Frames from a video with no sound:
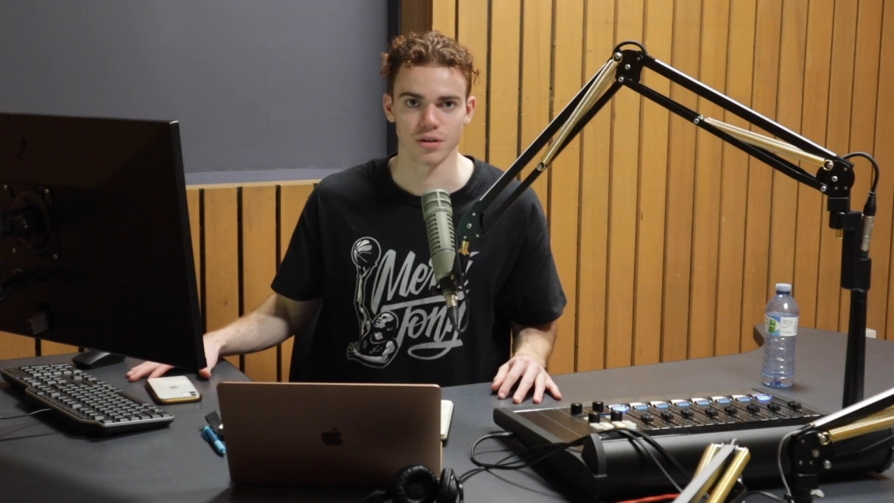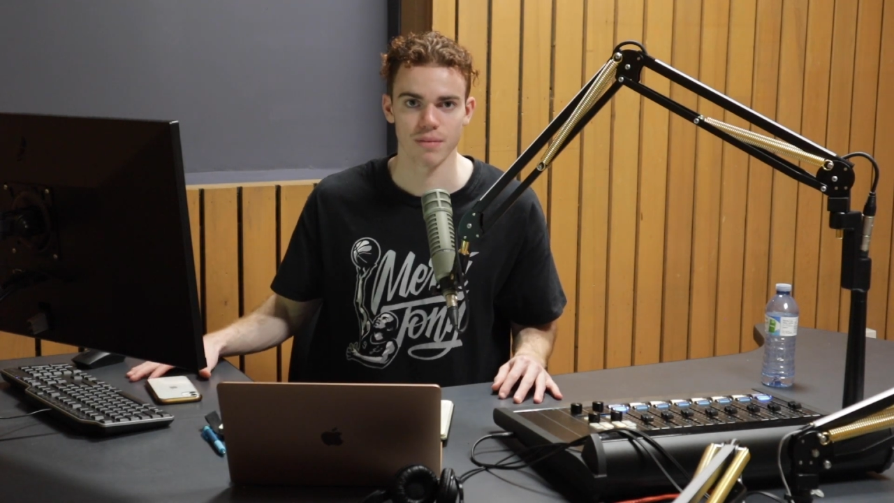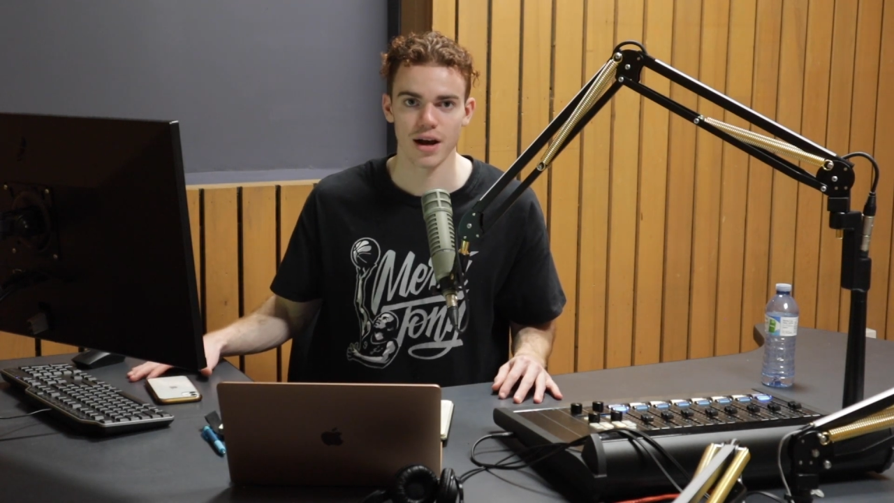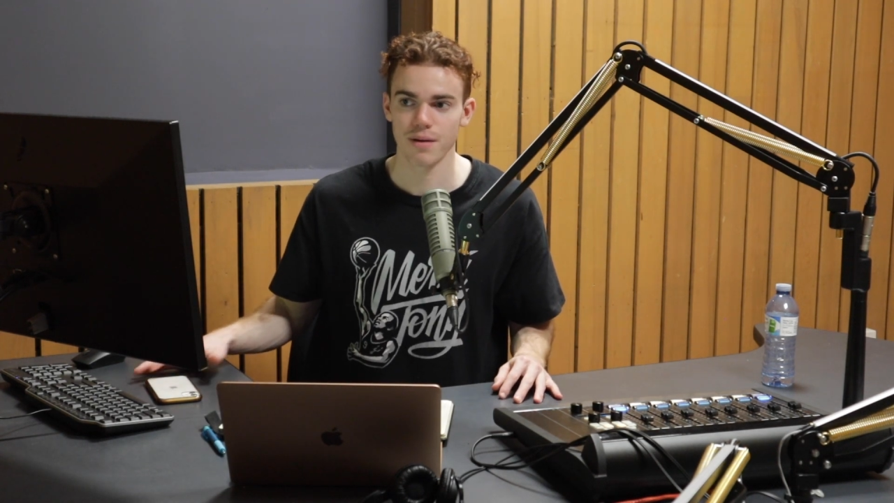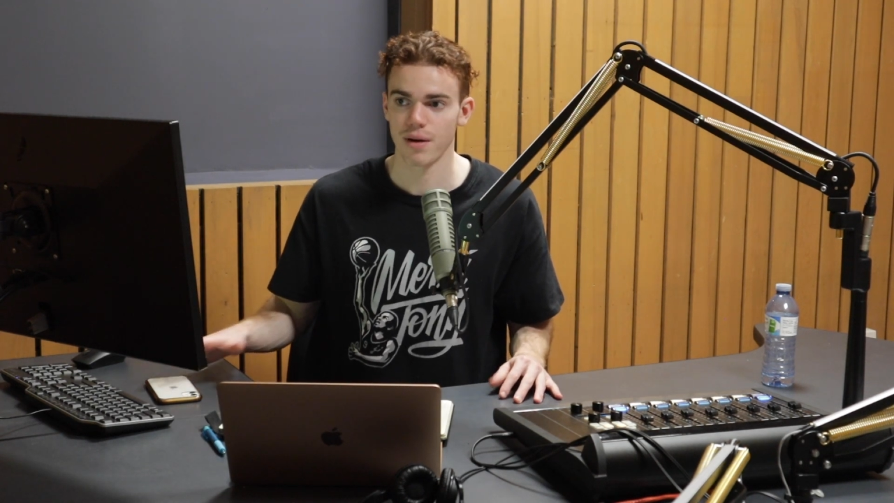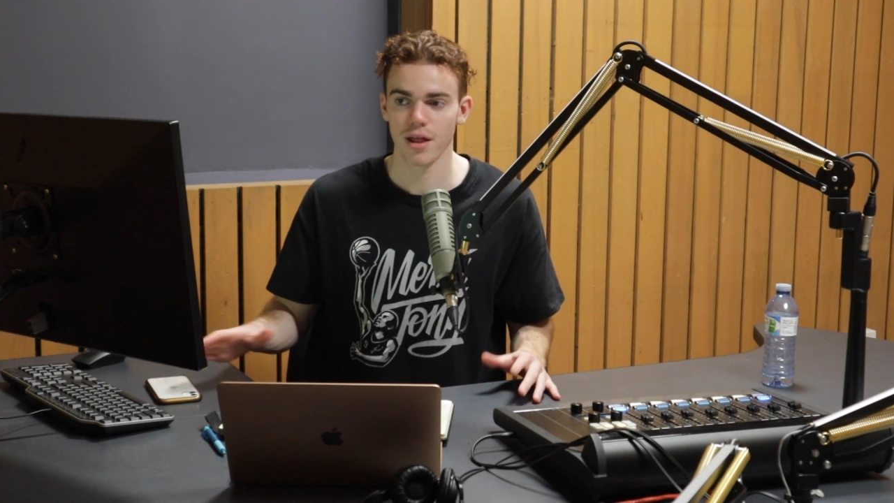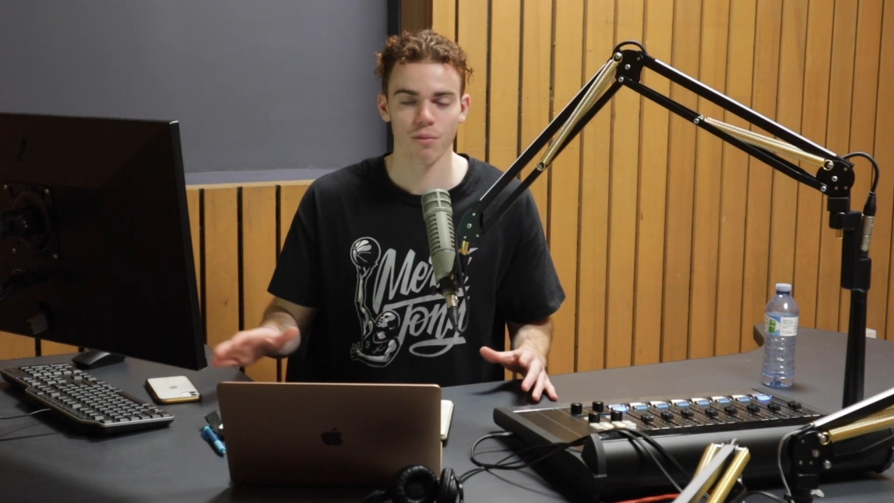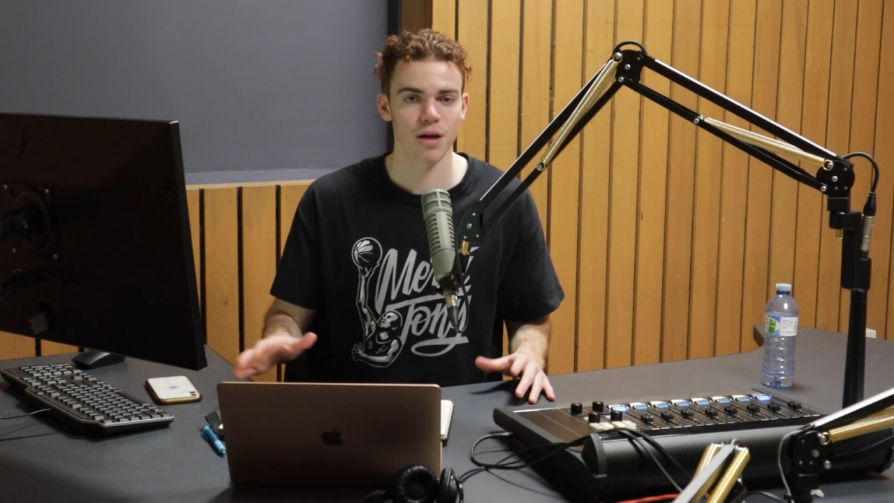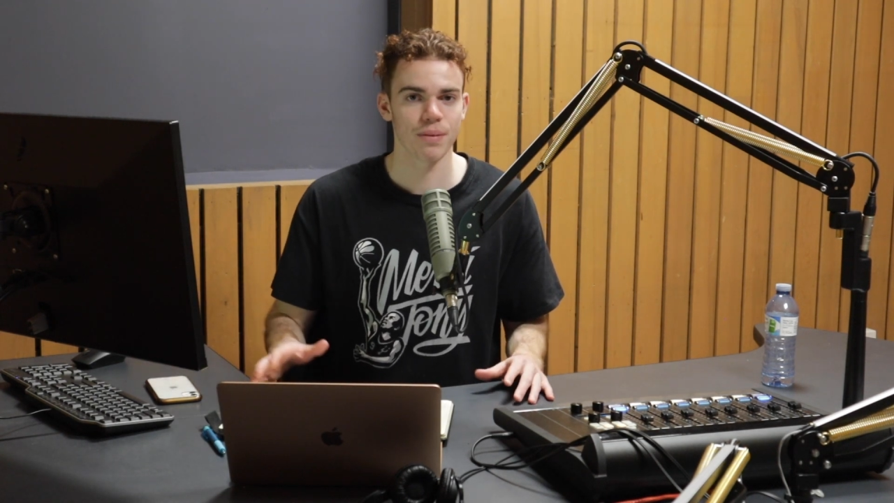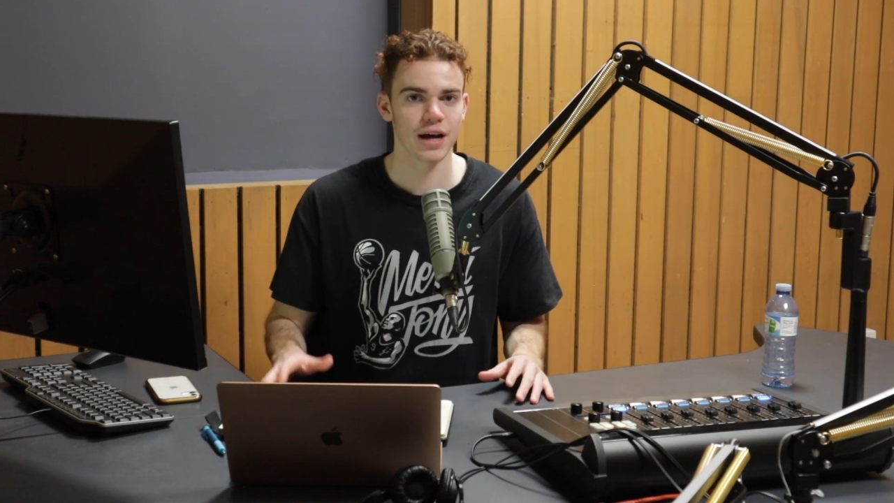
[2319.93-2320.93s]
By the
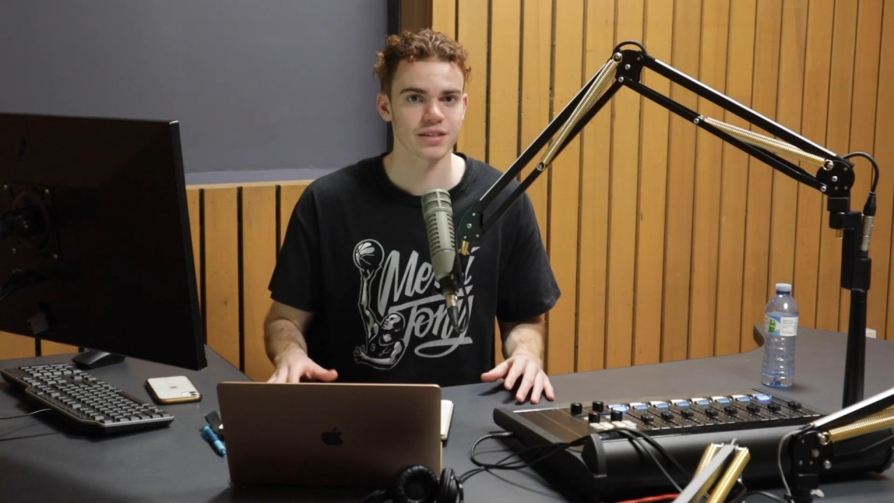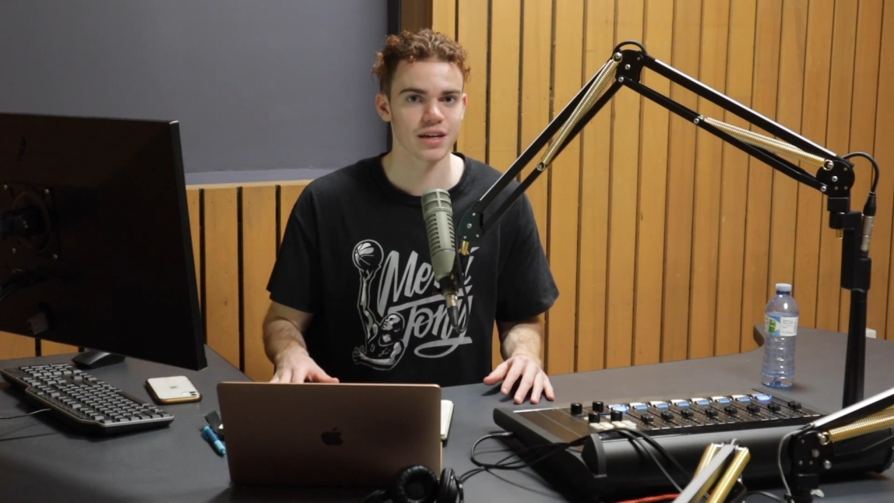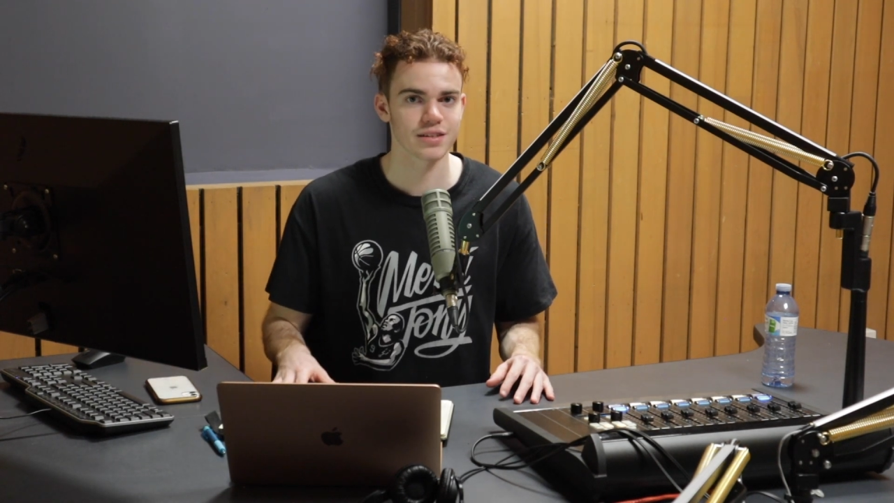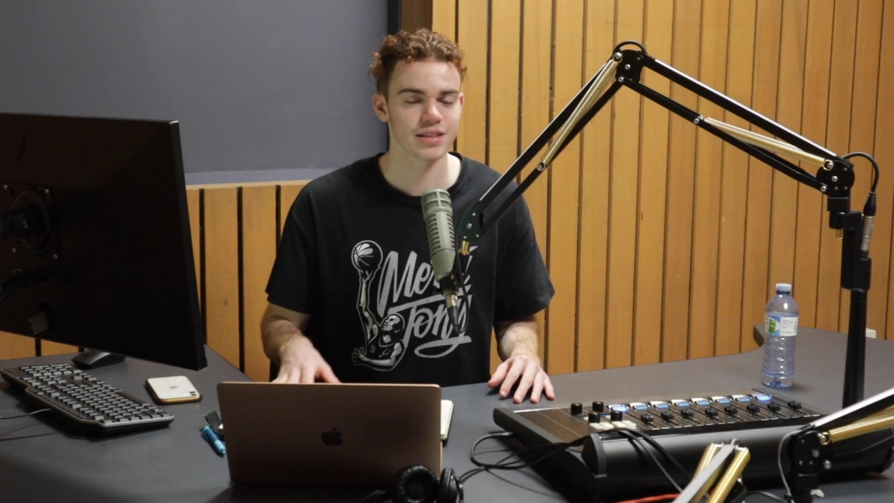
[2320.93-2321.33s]
way, Pascal